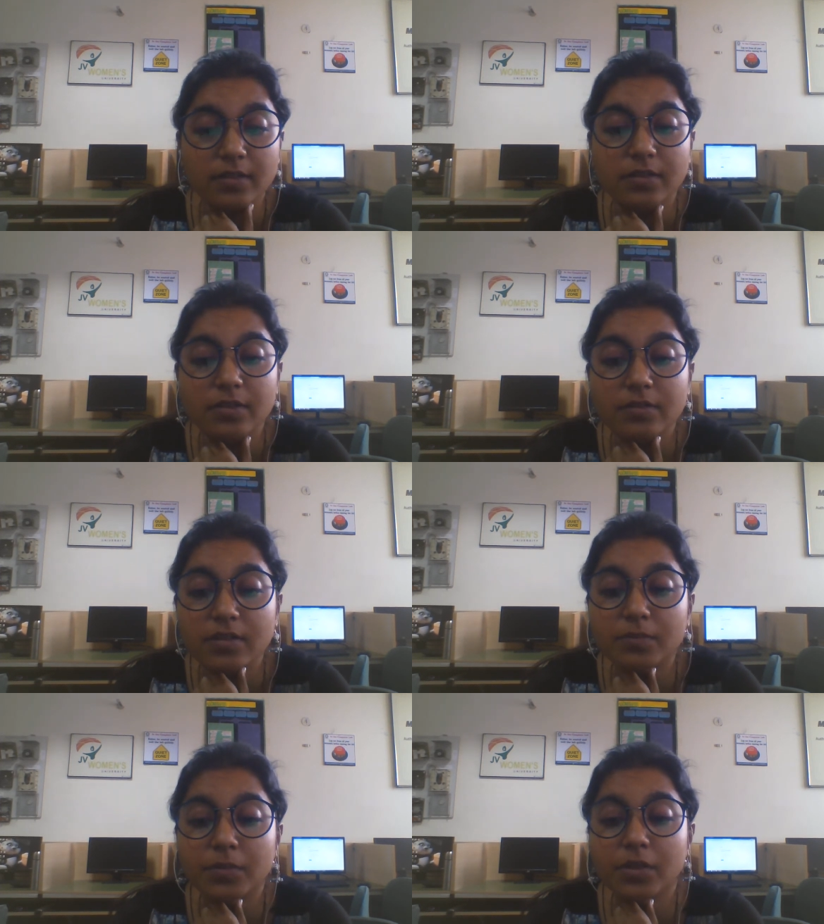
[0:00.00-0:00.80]
Nerve
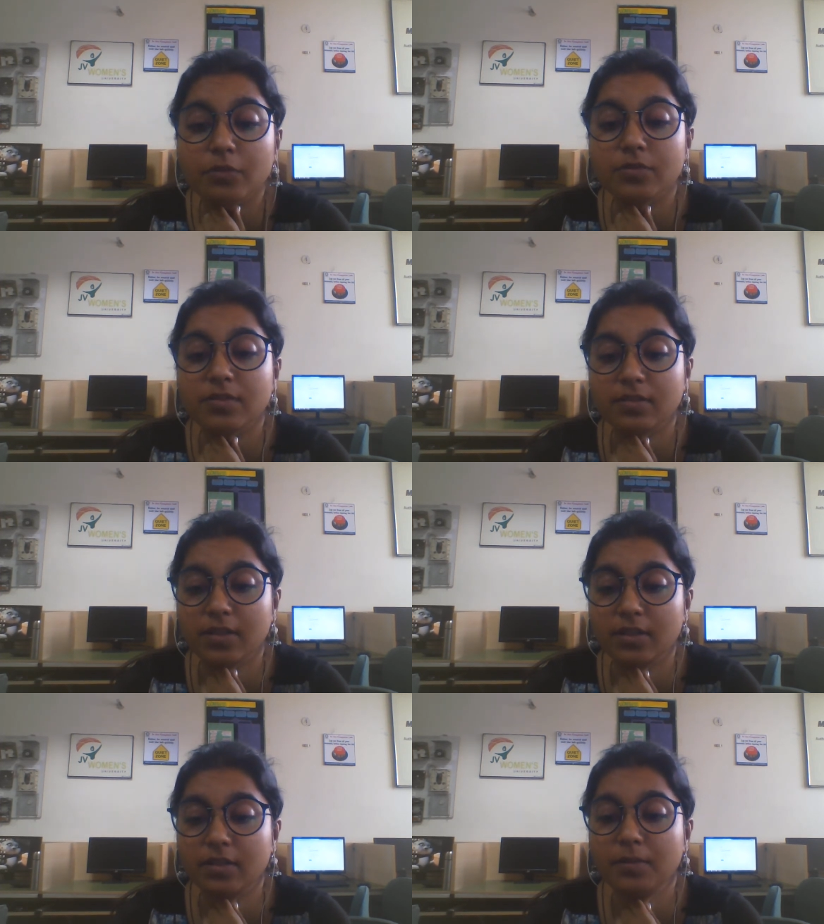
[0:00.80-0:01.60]
supply of
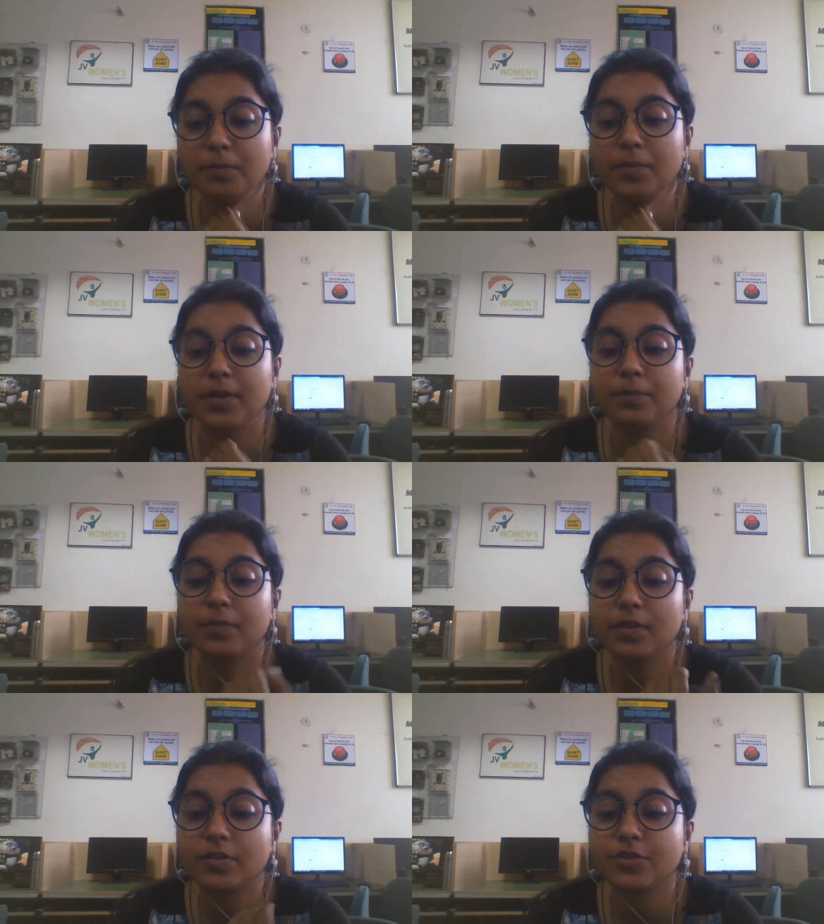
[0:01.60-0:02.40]
sclera by
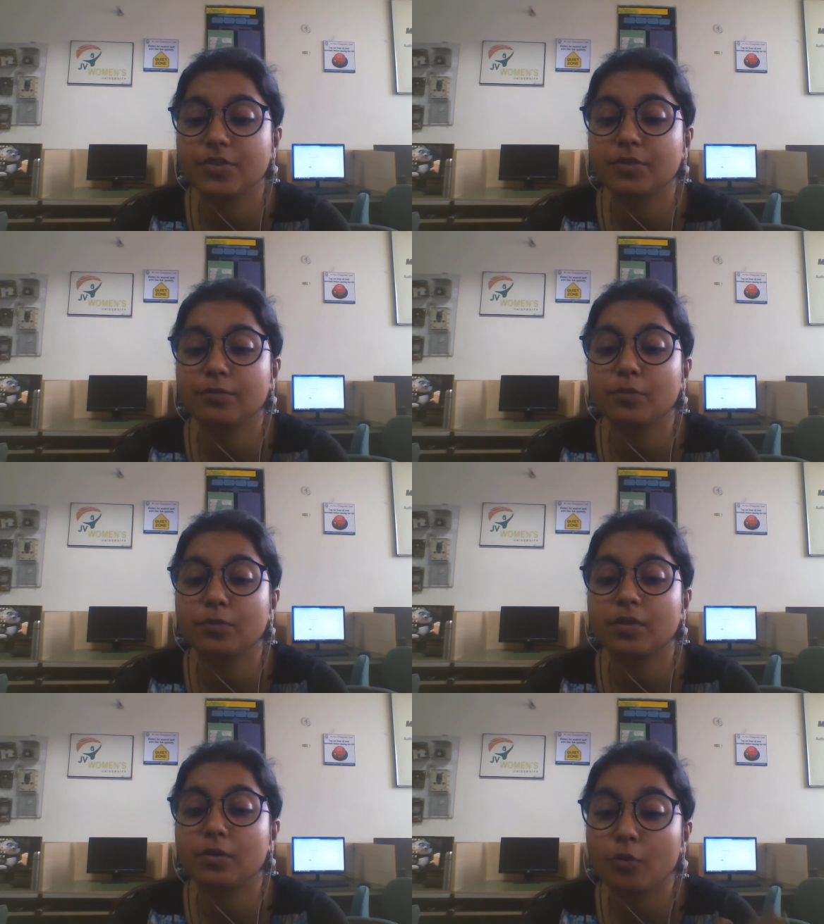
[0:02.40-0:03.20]
branching
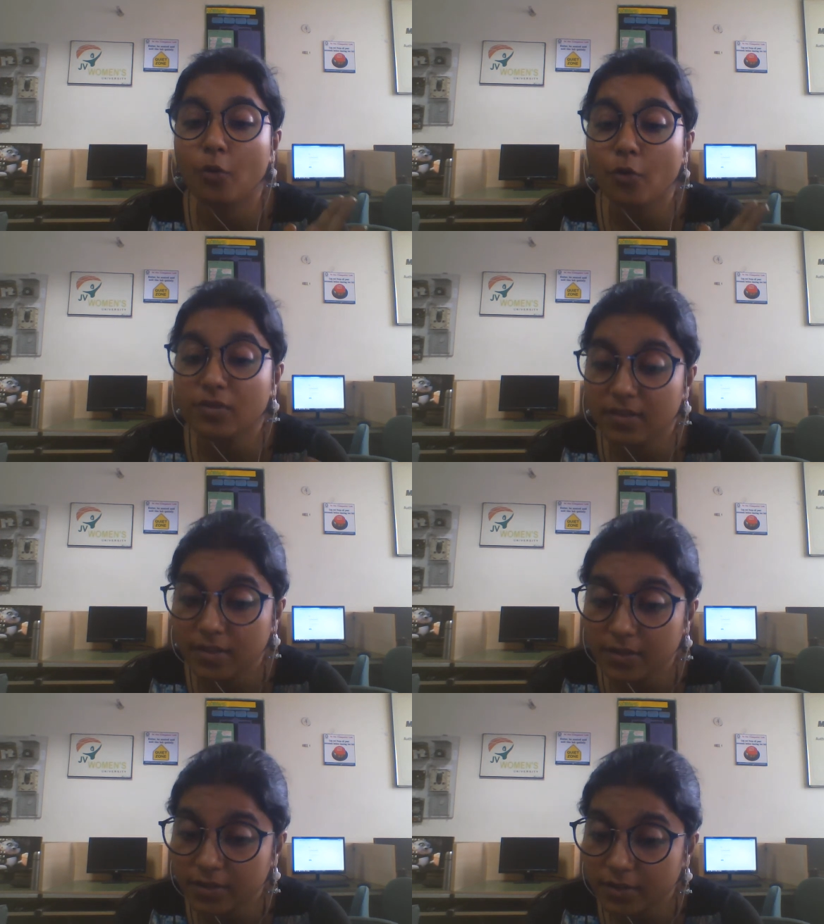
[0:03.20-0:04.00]
from the long
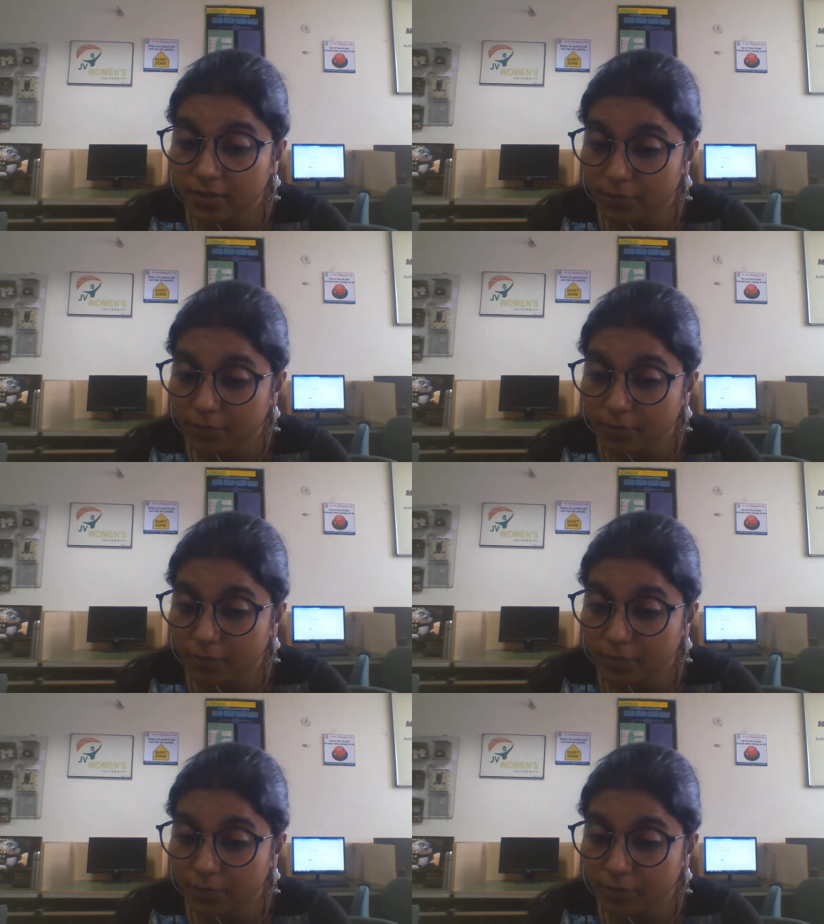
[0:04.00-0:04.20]
ciliary